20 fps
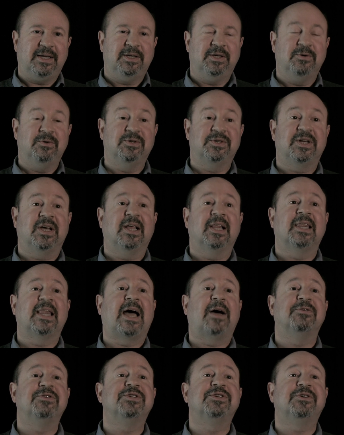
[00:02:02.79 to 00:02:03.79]
he used
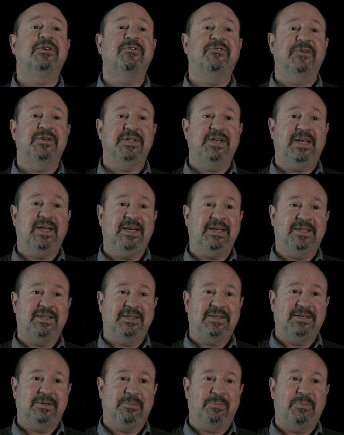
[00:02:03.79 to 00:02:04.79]
allowed surface heat
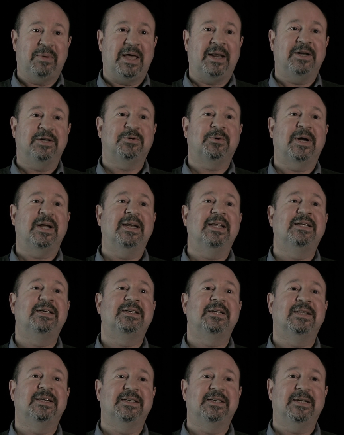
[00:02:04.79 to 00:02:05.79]
to penetrate
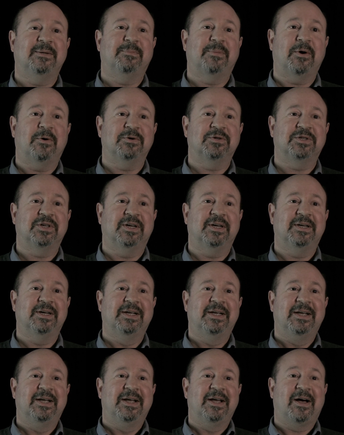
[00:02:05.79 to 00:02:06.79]
into the deep ocean
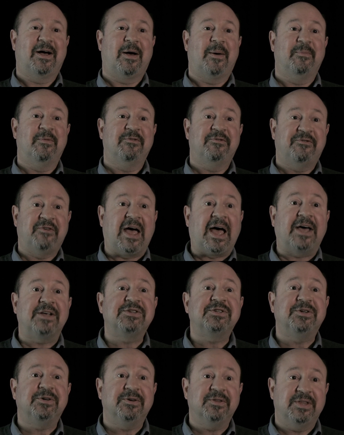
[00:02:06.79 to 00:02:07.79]
um,
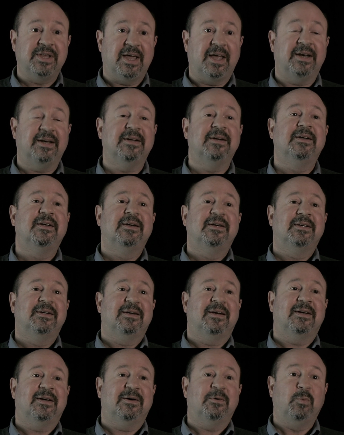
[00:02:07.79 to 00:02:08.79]
faster than
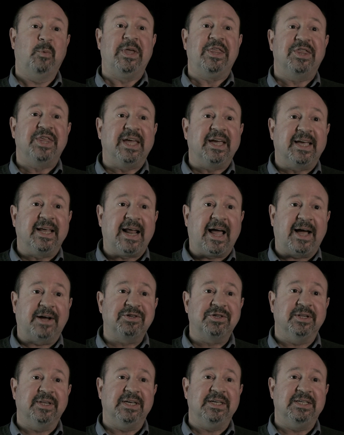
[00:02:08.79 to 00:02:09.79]
uh, we think it
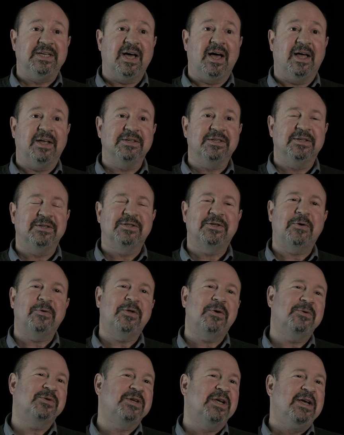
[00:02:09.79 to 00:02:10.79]
actually does. And so
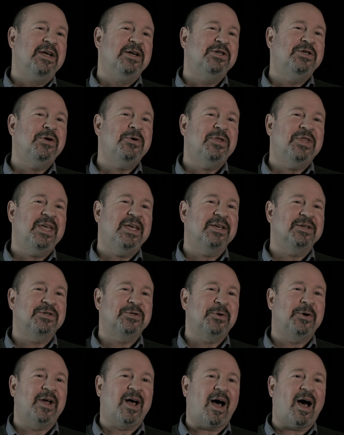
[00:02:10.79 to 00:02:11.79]
those two things
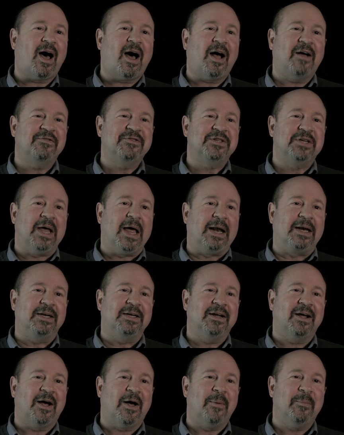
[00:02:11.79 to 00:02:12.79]
sort of offset.
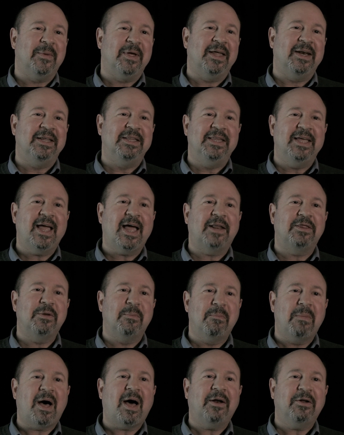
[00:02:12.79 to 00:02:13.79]
Um, and in the end, the
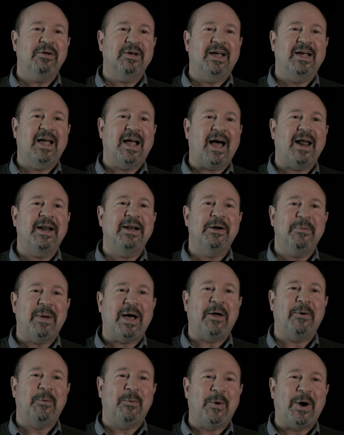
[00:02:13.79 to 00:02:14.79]
model got it
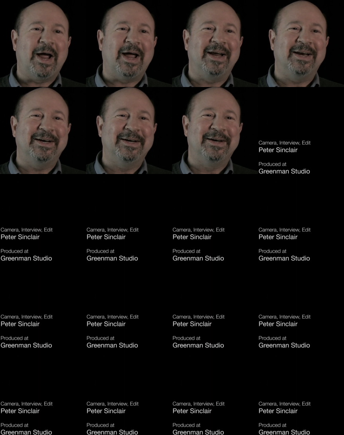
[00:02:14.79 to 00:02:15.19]
about right.